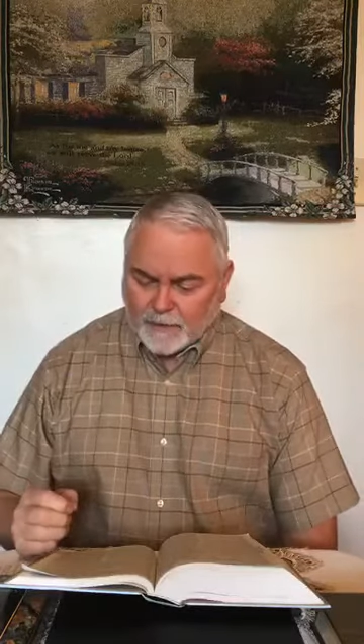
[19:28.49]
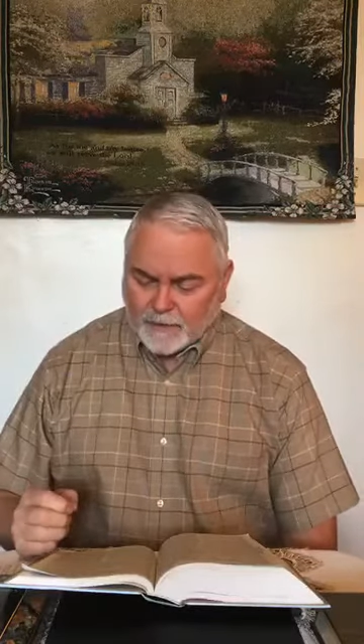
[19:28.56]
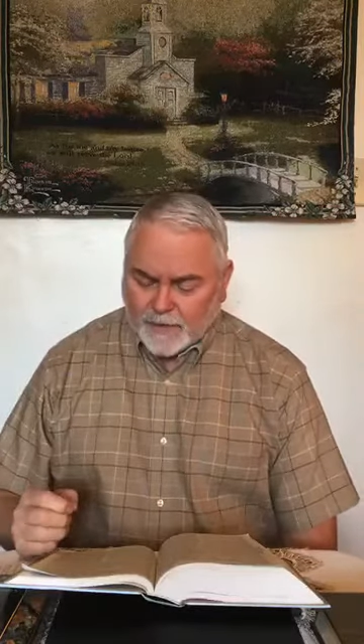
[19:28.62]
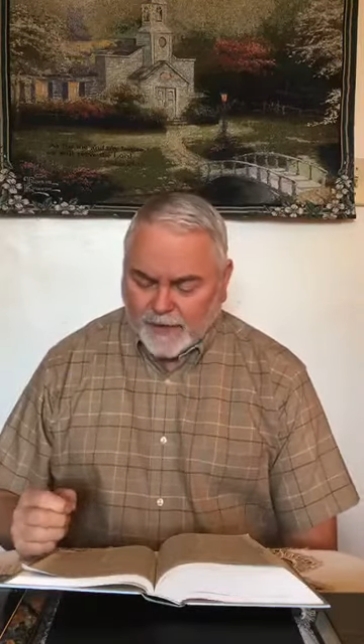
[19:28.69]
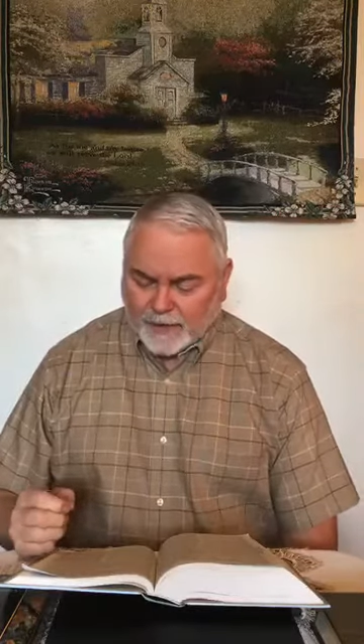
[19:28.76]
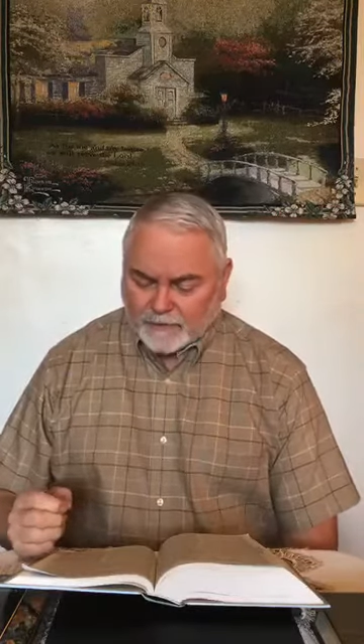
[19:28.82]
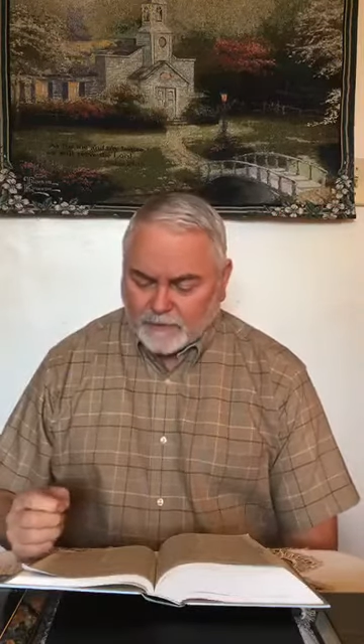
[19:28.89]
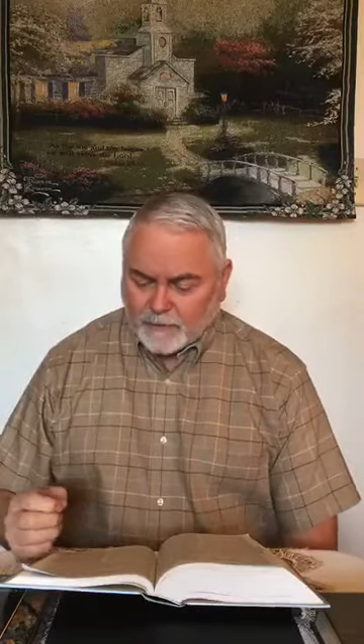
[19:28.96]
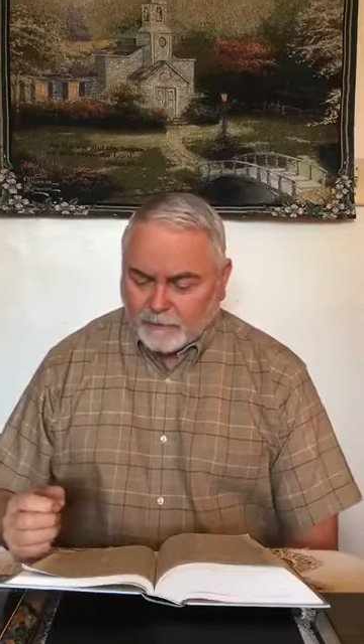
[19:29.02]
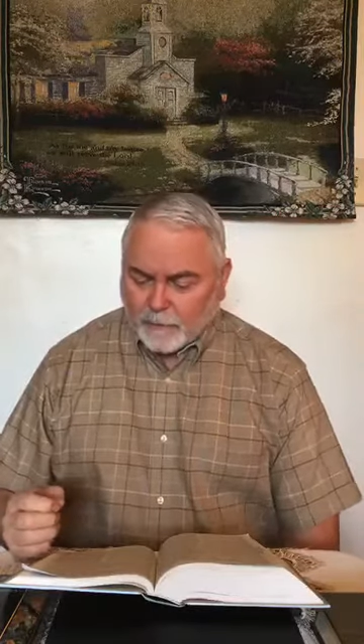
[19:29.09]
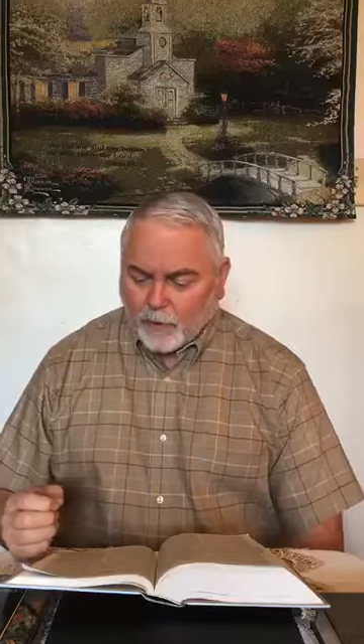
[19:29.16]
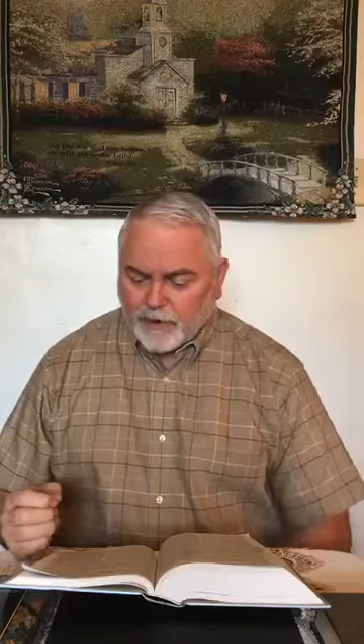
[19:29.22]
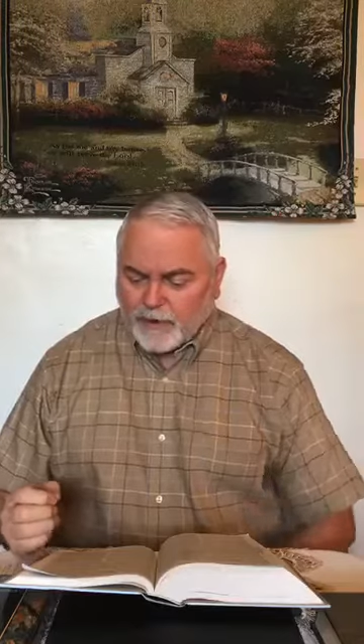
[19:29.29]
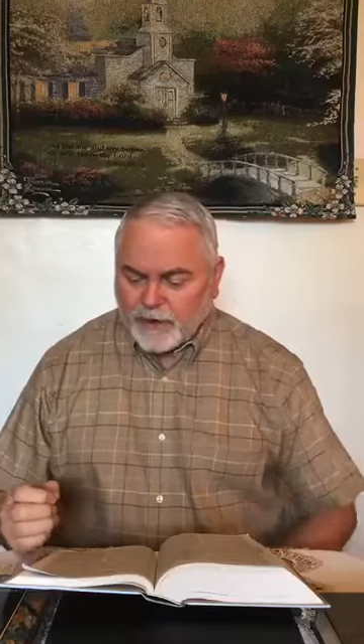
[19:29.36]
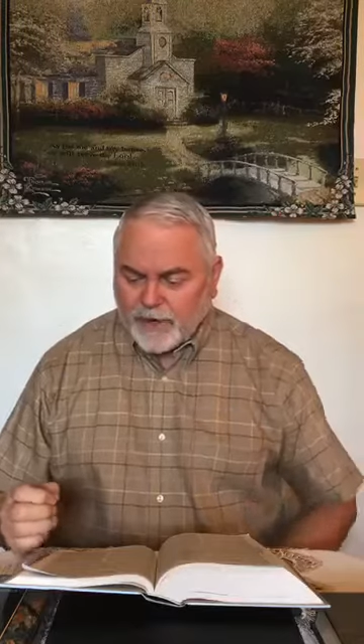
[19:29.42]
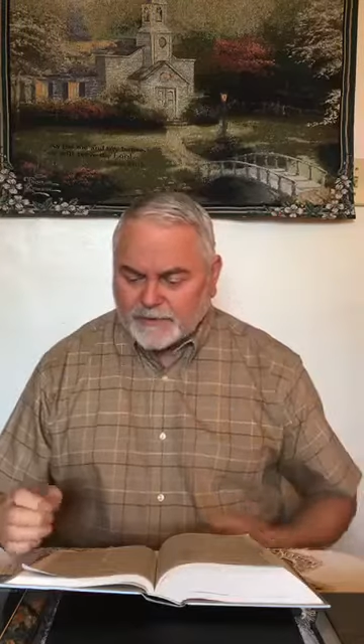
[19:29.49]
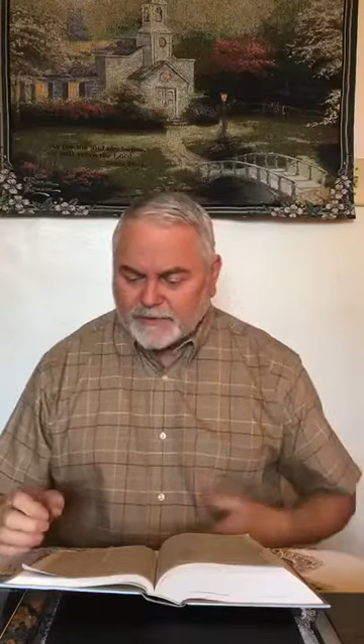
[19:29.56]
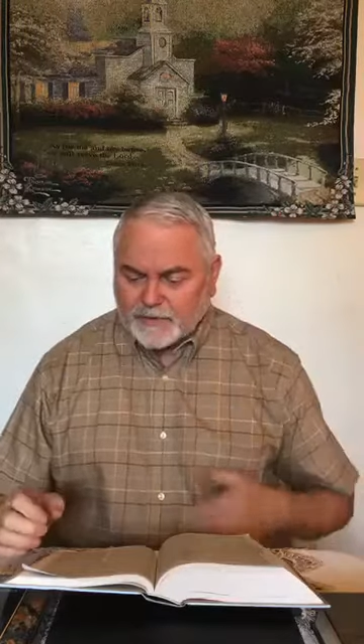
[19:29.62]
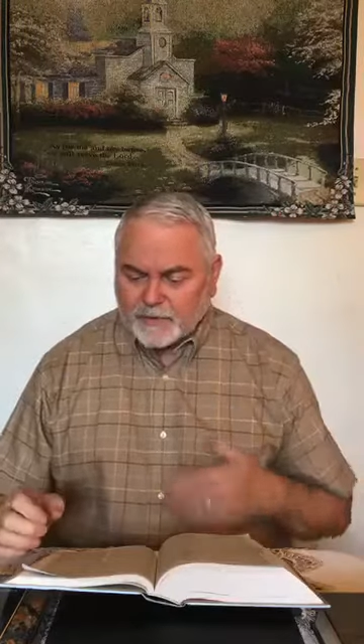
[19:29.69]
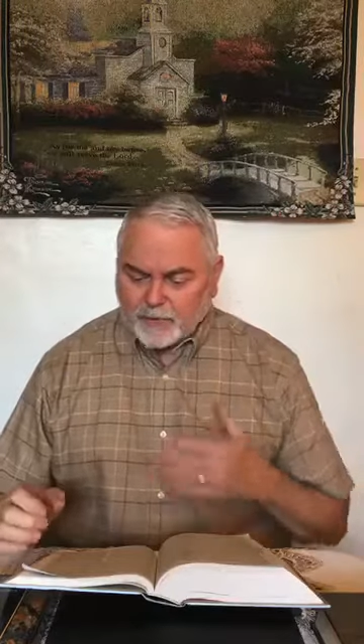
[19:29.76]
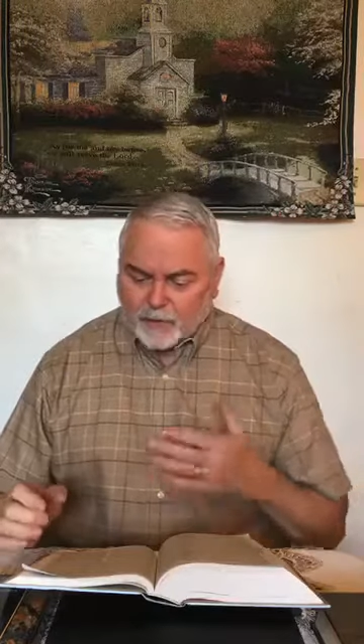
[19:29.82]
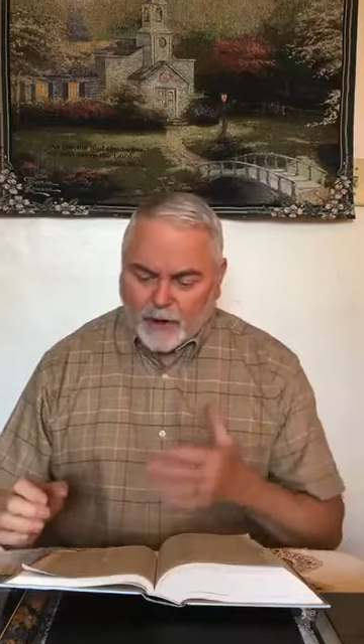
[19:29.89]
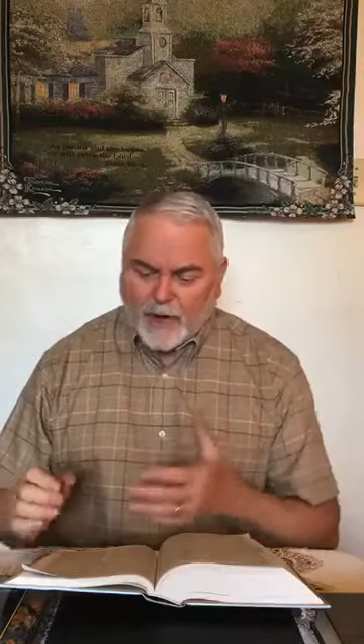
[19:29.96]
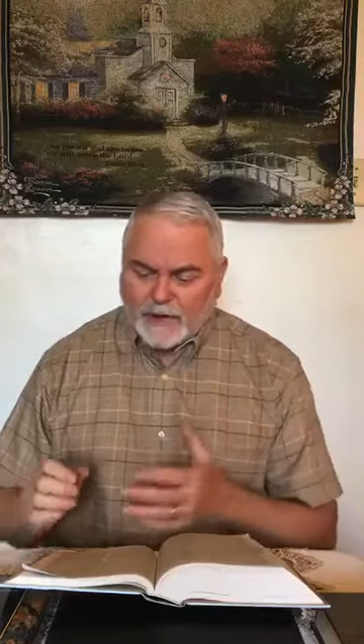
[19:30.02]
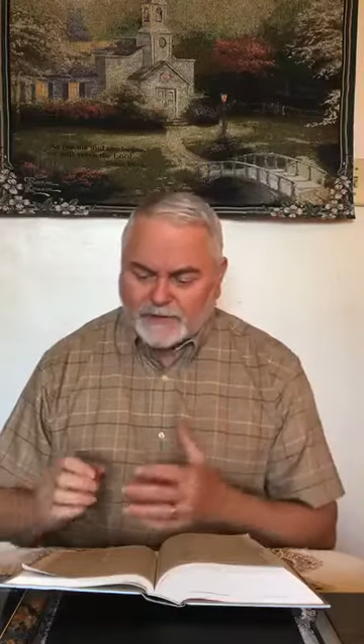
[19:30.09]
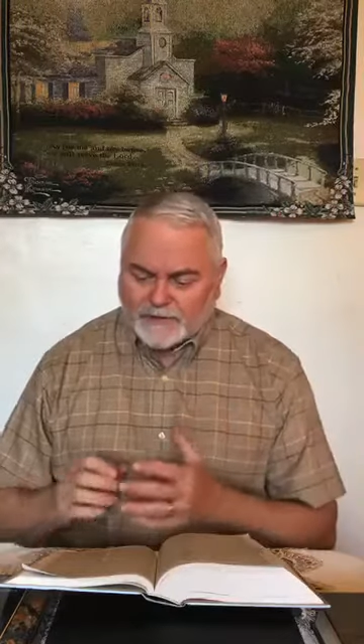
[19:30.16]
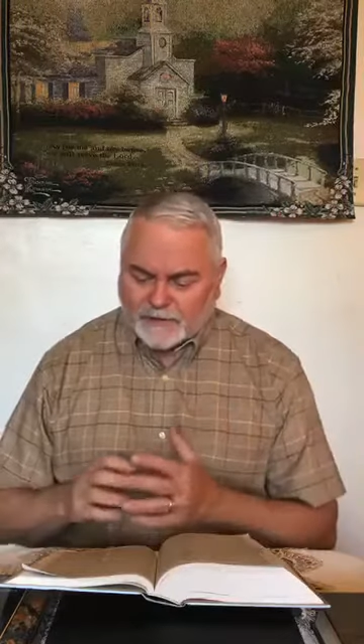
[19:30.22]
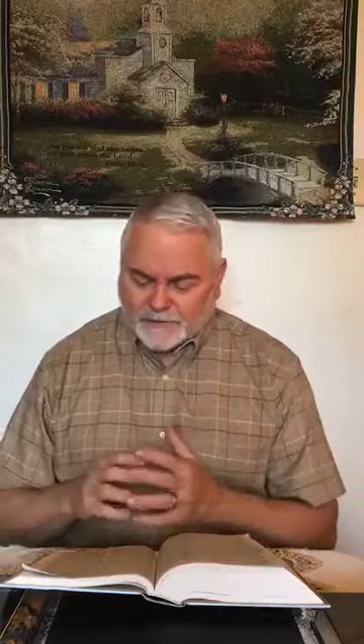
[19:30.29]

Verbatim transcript: and pointing us to Christ